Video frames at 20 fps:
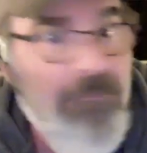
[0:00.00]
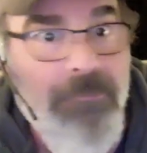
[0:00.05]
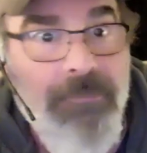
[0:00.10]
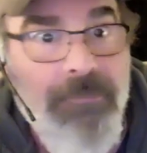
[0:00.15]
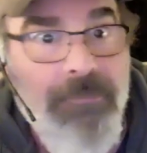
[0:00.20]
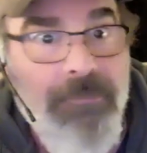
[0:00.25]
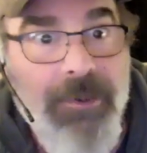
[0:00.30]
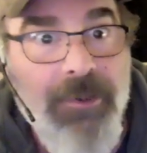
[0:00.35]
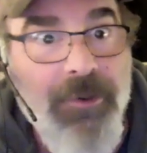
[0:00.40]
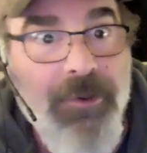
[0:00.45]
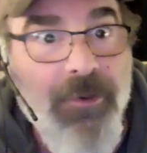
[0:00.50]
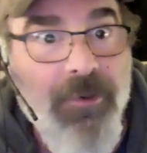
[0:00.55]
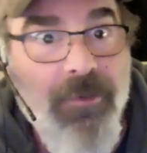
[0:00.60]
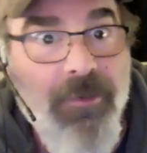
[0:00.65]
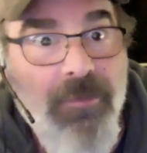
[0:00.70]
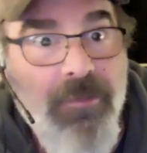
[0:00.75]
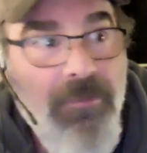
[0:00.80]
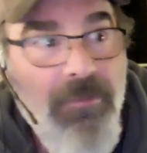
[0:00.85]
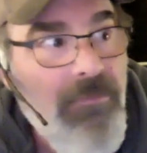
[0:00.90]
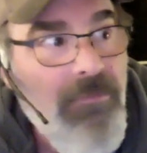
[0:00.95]
be a
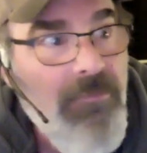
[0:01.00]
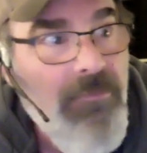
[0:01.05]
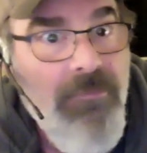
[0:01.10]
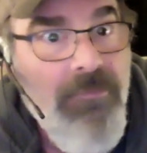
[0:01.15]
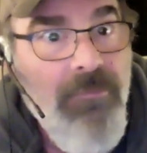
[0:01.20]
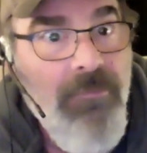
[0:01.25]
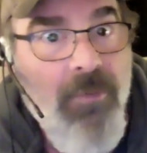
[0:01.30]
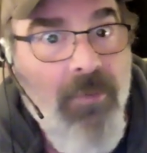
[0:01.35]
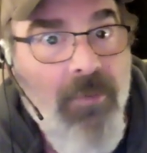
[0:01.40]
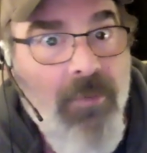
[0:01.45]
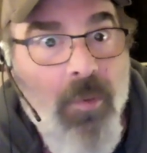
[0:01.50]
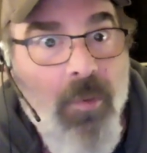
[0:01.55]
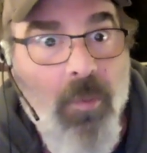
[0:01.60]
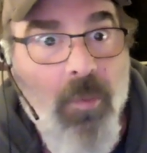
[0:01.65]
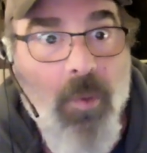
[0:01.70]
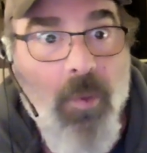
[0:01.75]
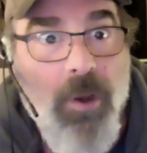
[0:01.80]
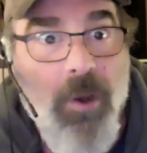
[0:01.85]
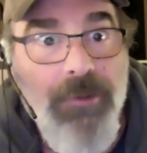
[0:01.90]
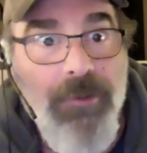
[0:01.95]
girl
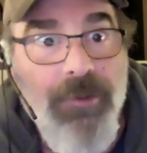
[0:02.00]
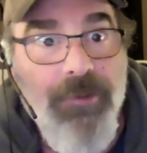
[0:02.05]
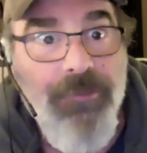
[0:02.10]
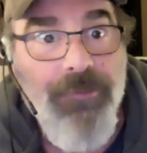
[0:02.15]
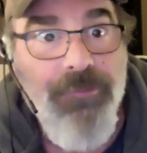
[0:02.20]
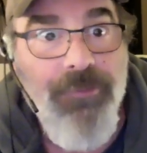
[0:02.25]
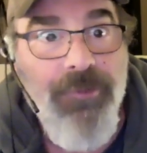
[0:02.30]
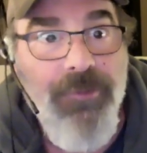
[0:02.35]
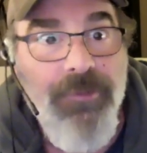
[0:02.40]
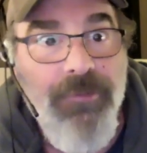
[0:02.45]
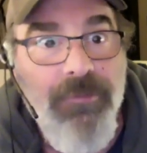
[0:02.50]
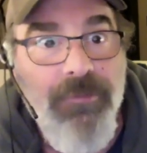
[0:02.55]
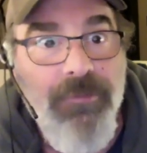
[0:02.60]
walking down the street